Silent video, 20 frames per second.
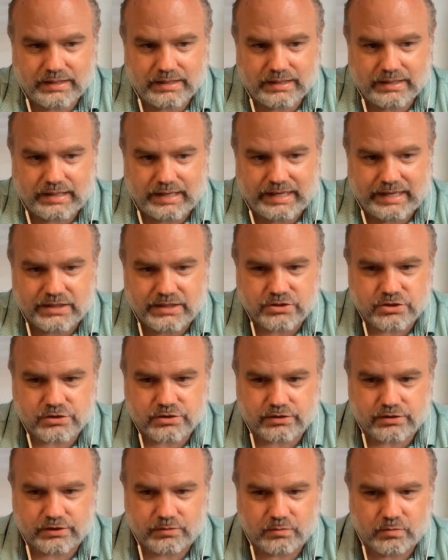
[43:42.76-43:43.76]
at age
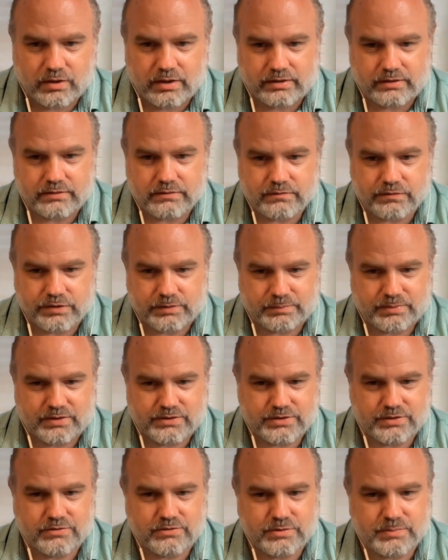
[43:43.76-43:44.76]
31, for the
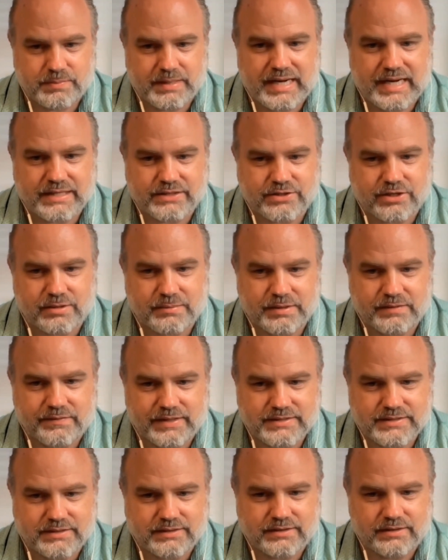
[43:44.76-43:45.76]
person who's buying term and
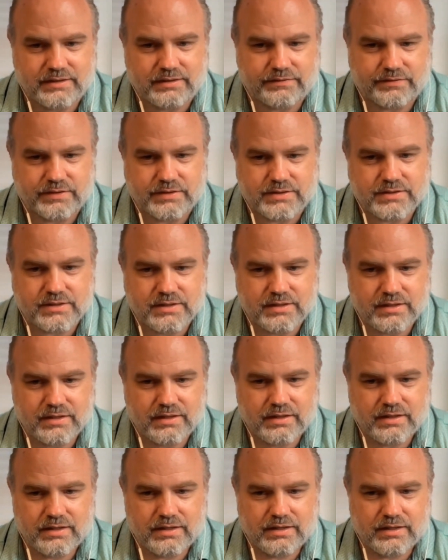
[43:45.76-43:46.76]
investing the difference,
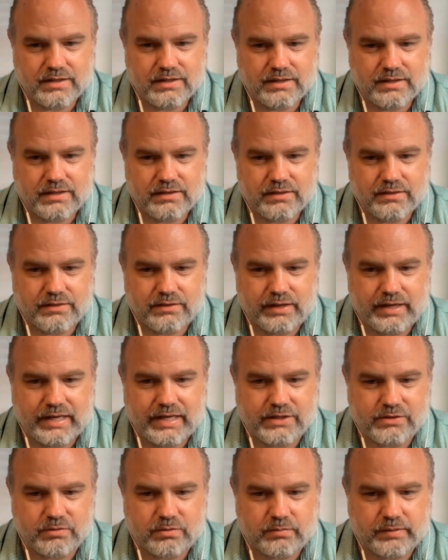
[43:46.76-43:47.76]
the
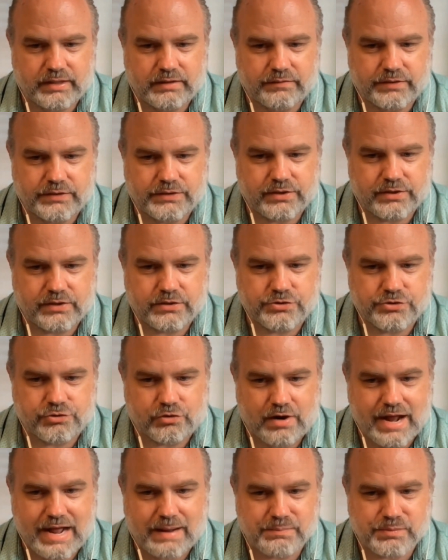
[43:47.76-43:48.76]
annual rate of return
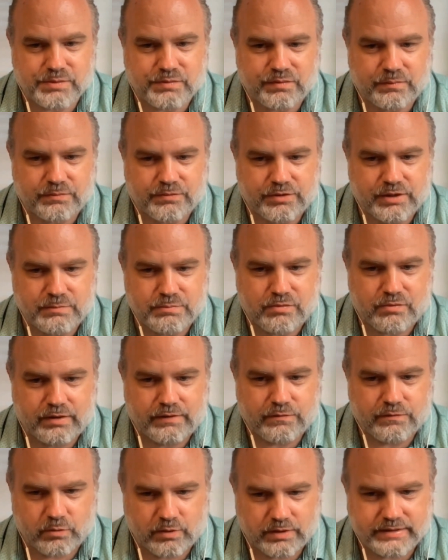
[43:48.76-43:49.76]
drops from
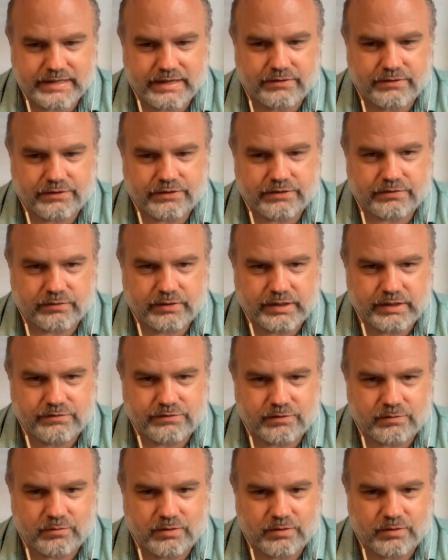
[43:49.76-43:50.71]
3.4 down to 3 for